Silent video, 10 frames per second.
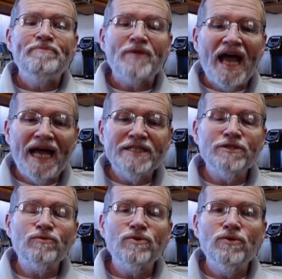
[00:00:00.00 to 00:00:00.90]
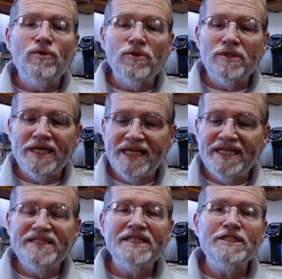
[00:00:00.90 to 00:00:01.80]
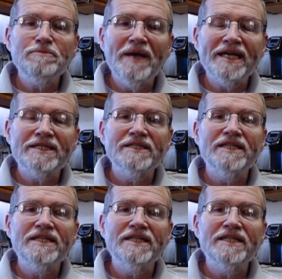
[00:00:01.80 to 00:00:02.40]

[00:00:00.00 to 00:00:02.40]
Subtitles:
As a rule, it is expected